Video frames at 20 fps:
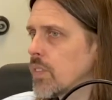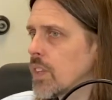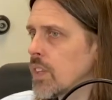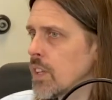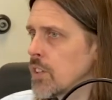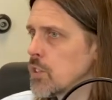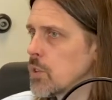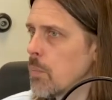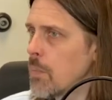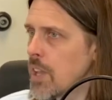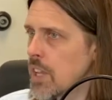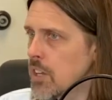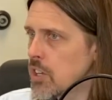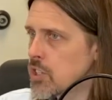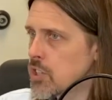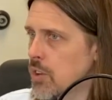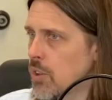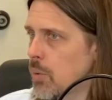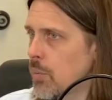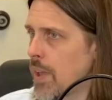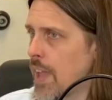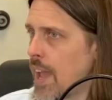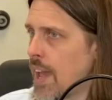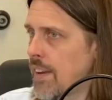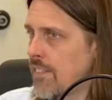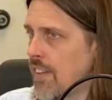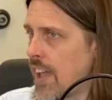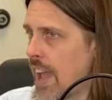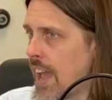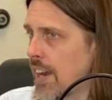And so making sure that we
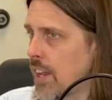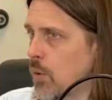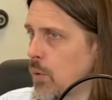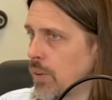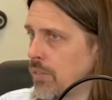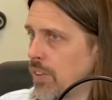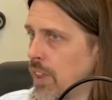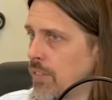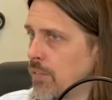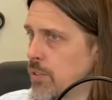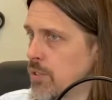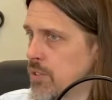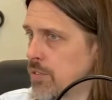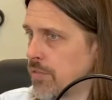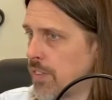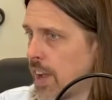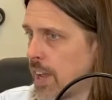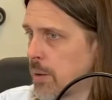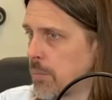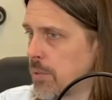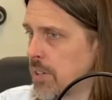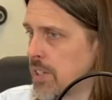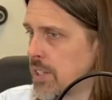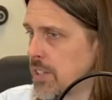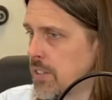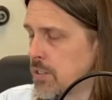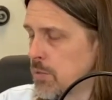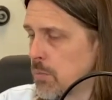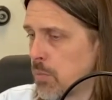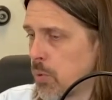have adequate levels of vitamin D
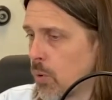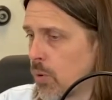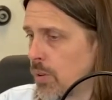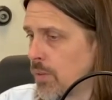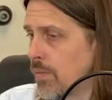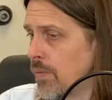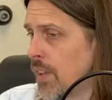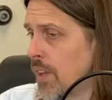is important.